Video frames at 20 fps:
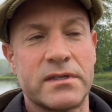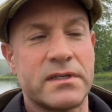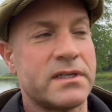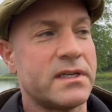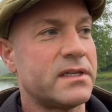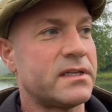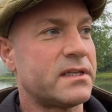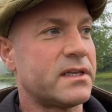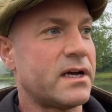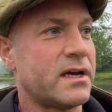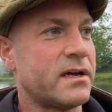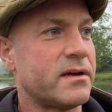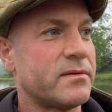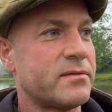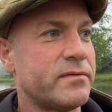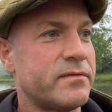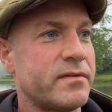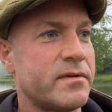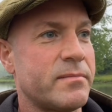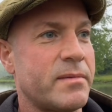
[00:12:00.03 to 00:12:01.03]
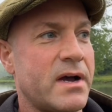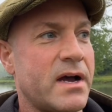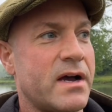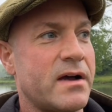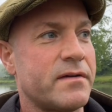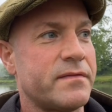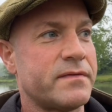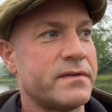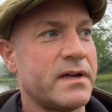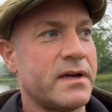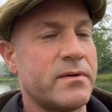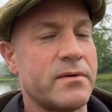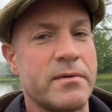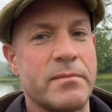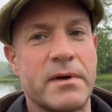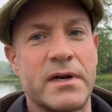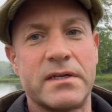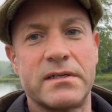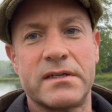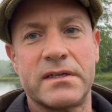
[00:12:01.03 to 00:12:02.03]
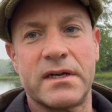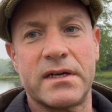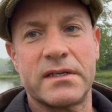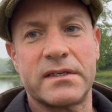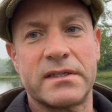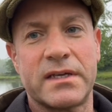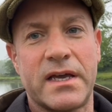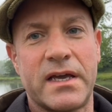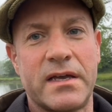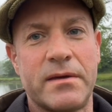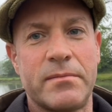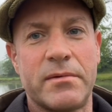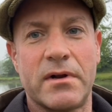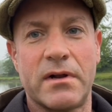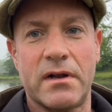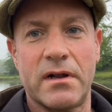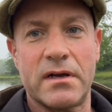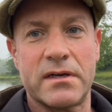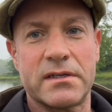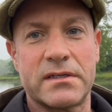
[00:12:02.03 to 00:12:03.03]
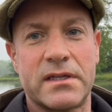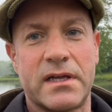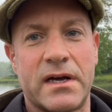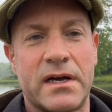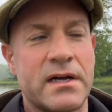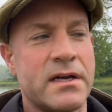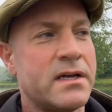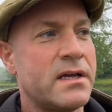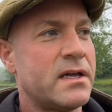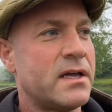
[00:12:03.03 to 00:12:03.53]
did that, within about half an hour I managed to get a take, but I lost that,